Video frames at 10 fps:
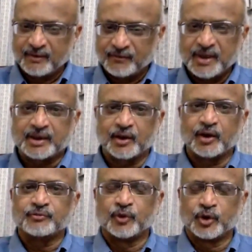We cannot
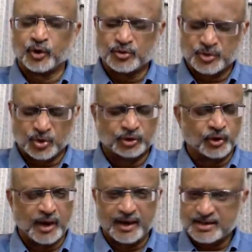afford to throw the
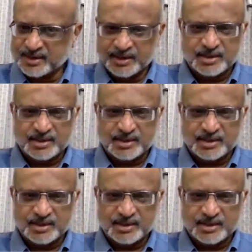United States